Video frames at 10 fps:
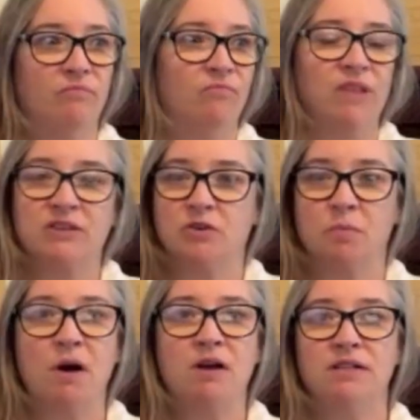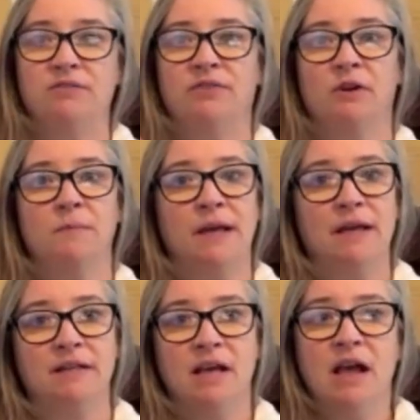things are paused for a
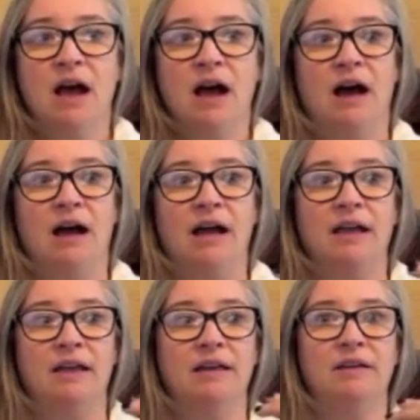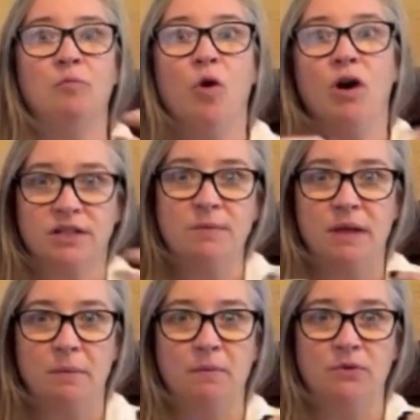bit. I want to be
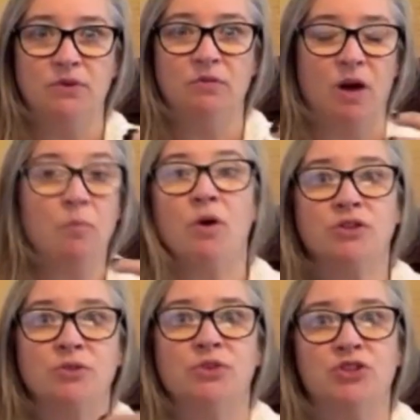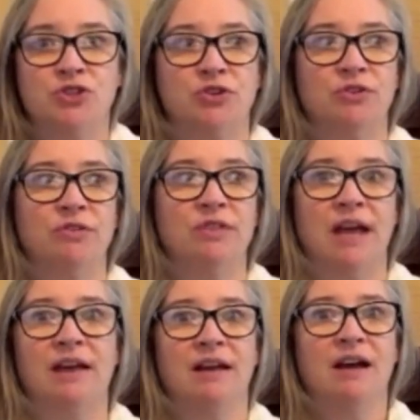able to, I want to ensure
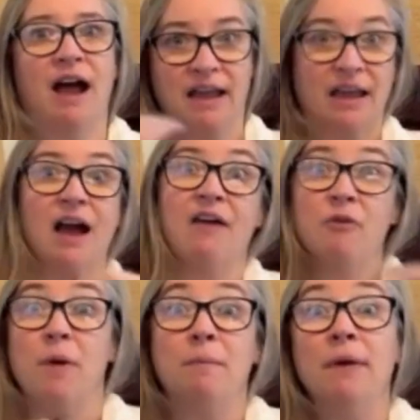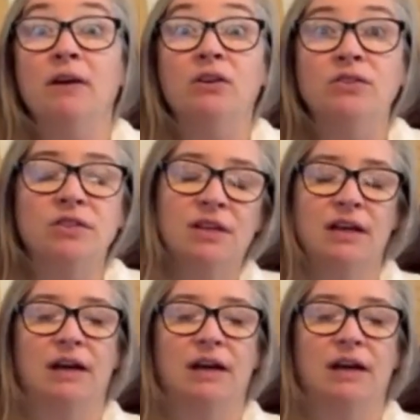that I can cover my bills